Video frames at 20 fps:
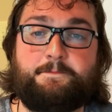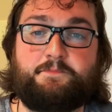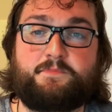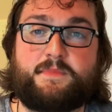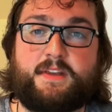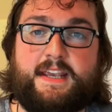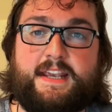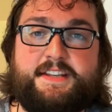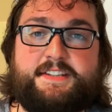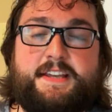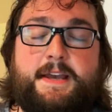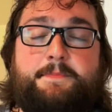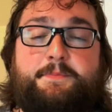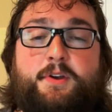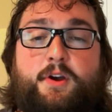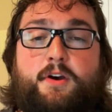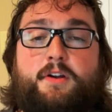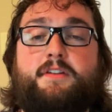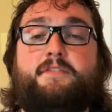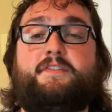He's up
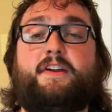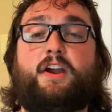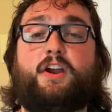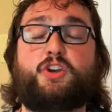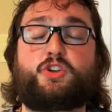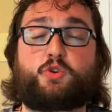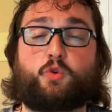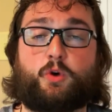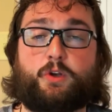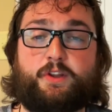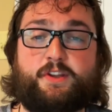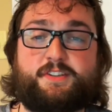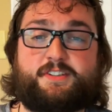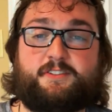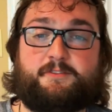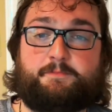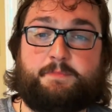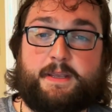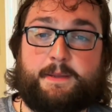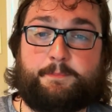there on a very short list
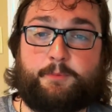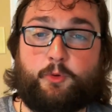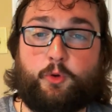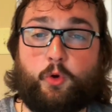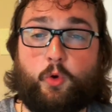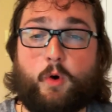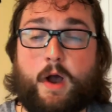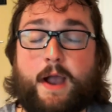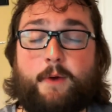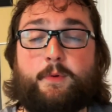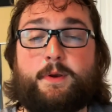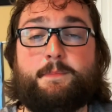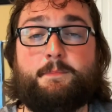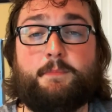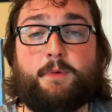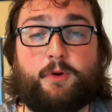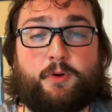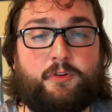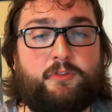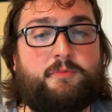of people who I would
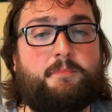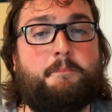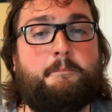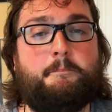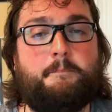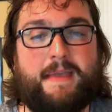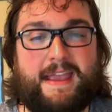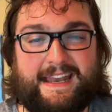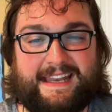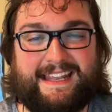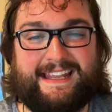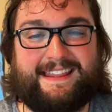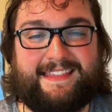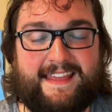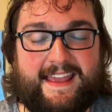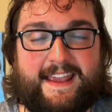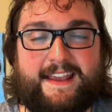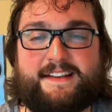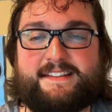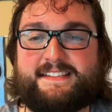move many
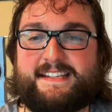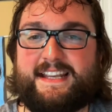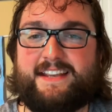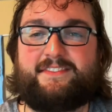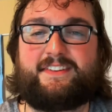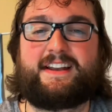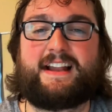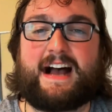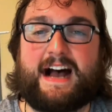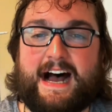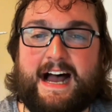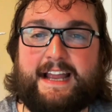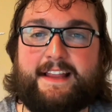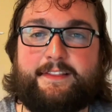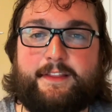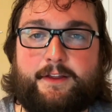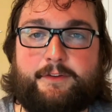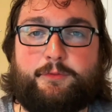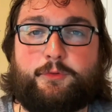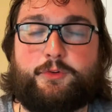things, even
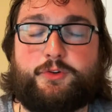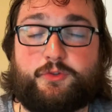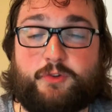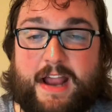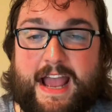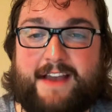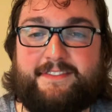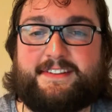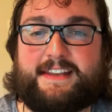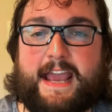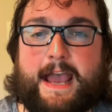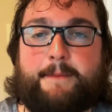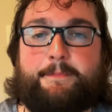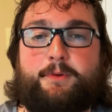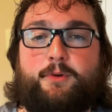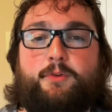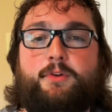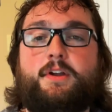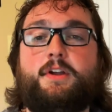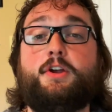high-level draft
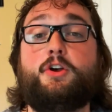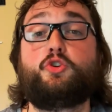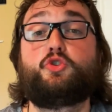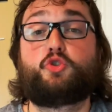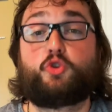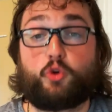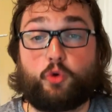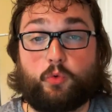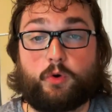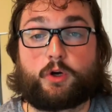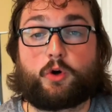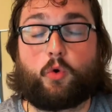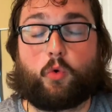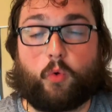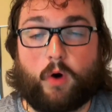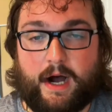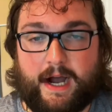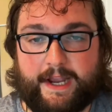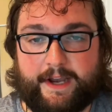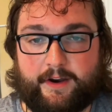capital, to
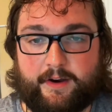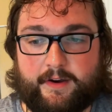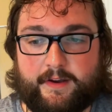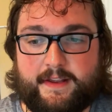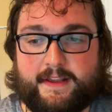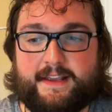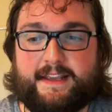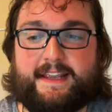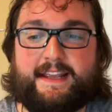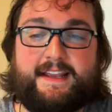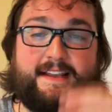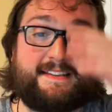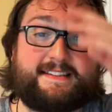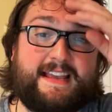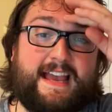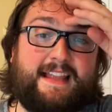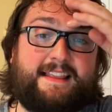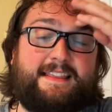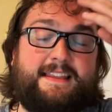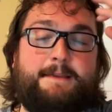acquire. He is
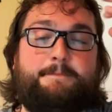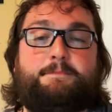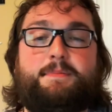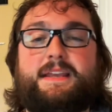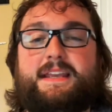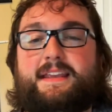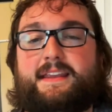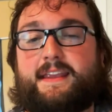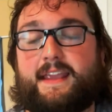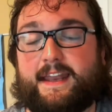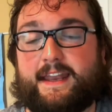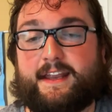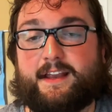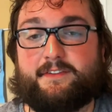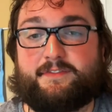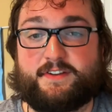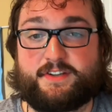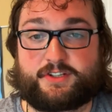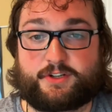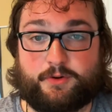at the beginning
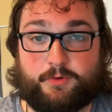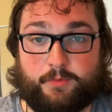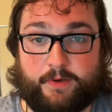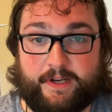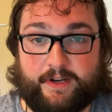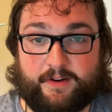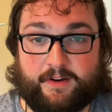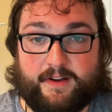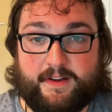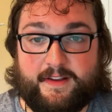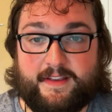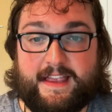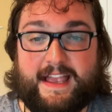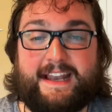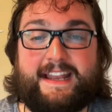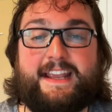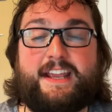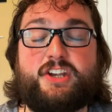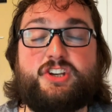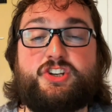of his career, and
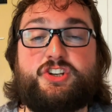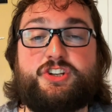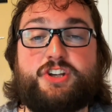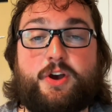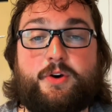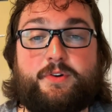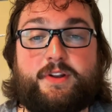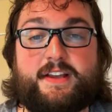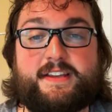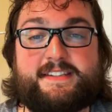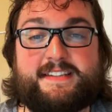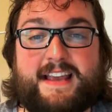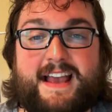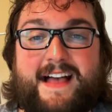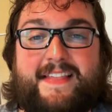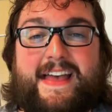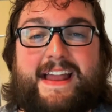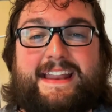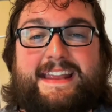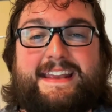he has showed us
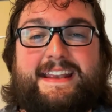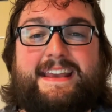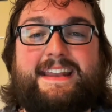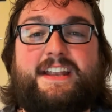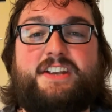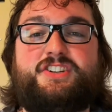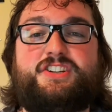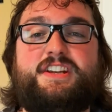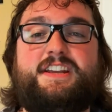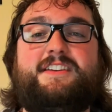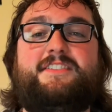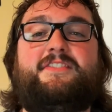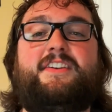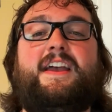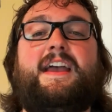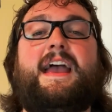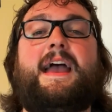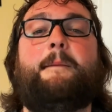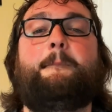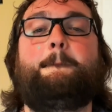that he can achieve
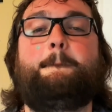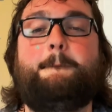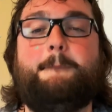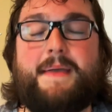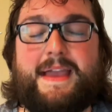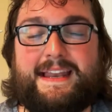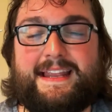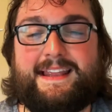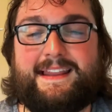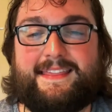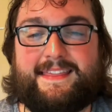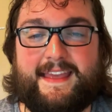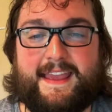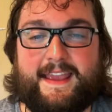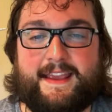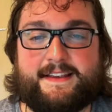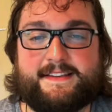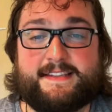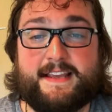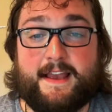many
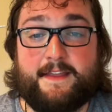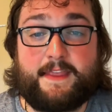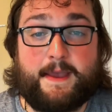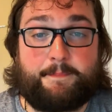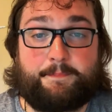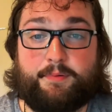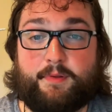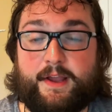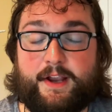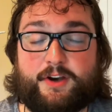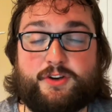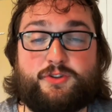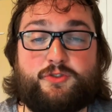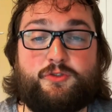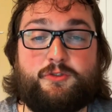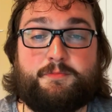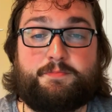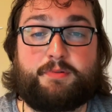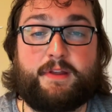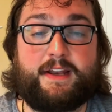things that players who
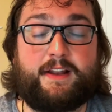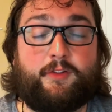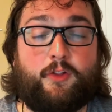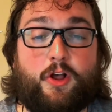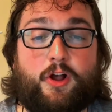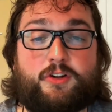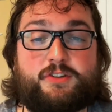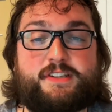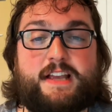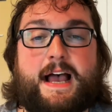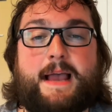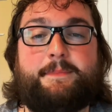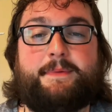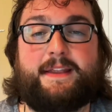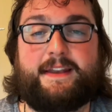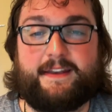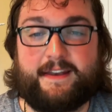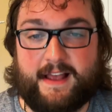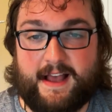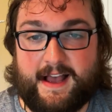have played a long time
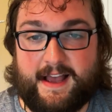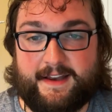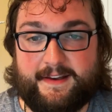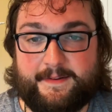cannot.